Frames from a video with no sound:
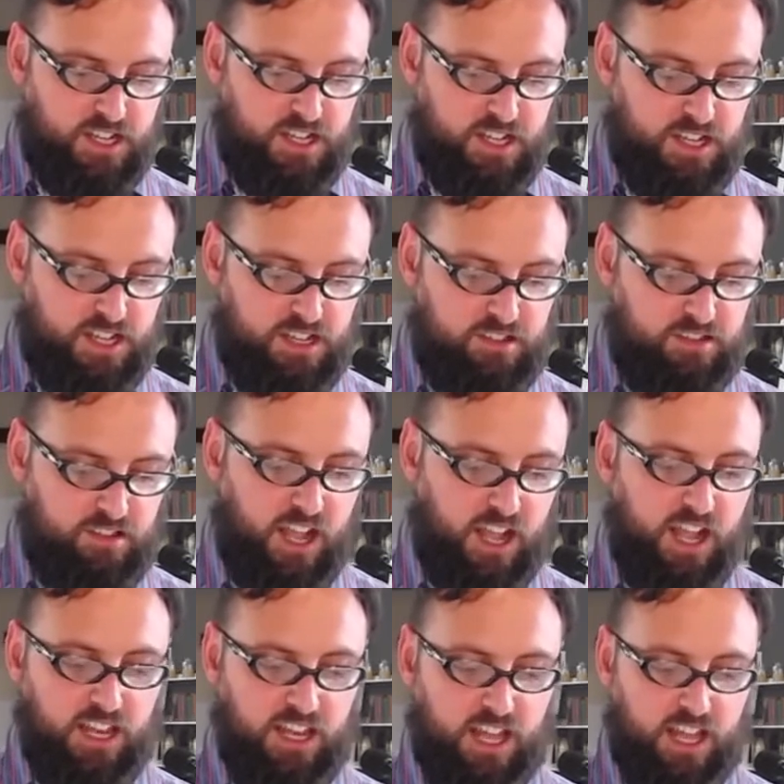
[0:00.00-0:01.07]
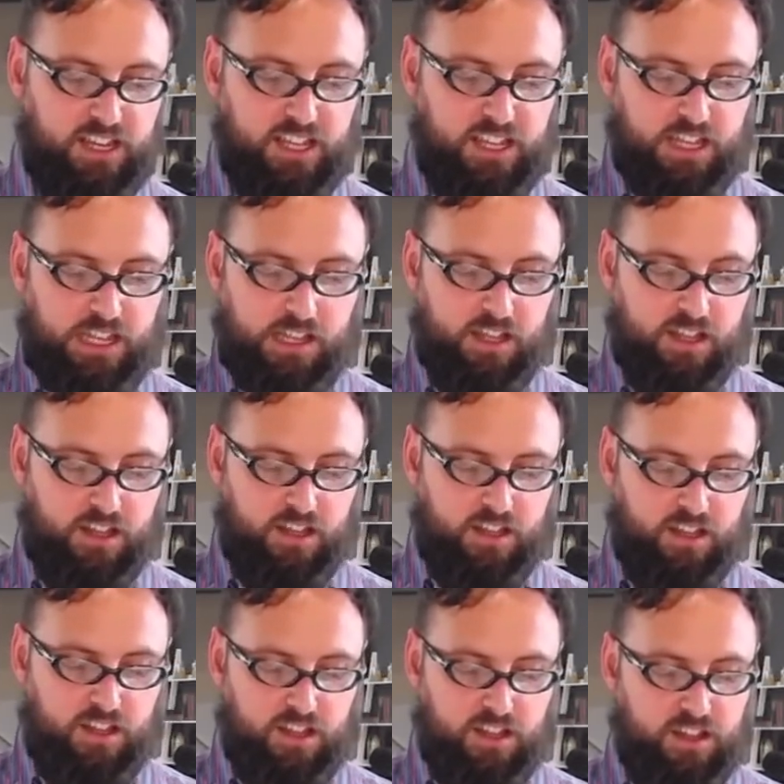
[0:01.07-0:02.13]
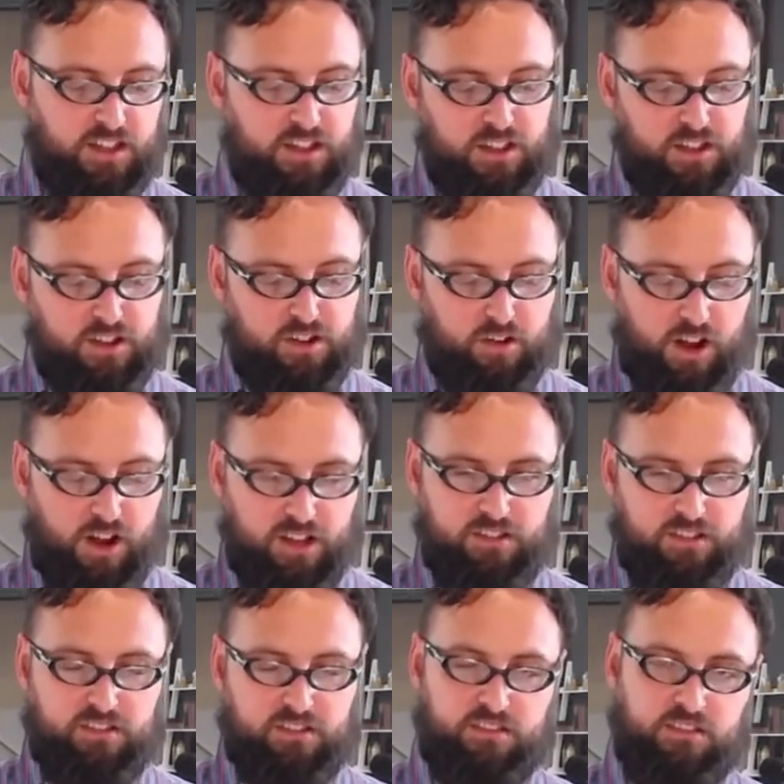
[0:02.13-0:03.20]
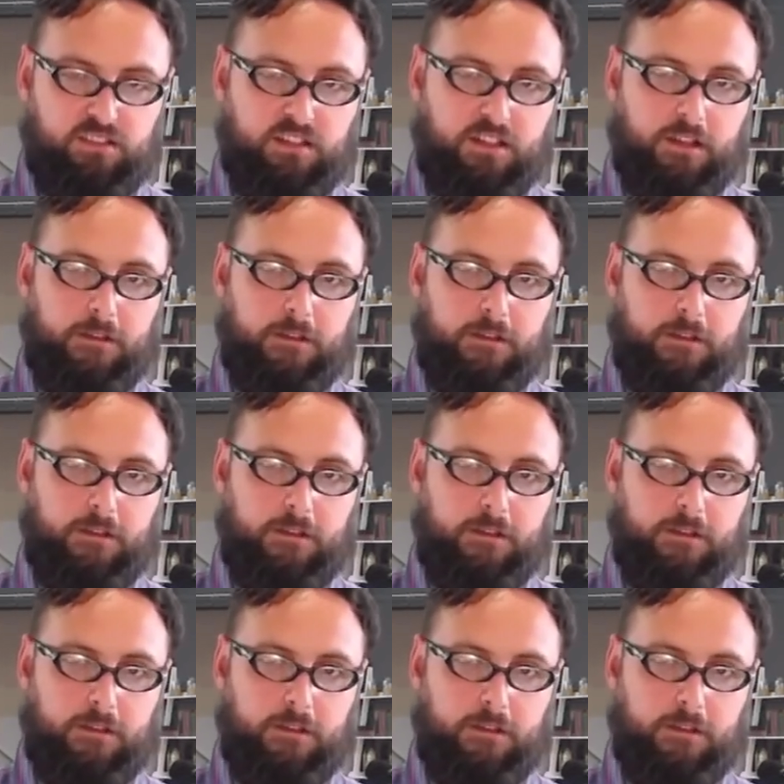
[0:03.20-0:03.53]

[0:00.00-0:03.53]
He's highlighting Christ's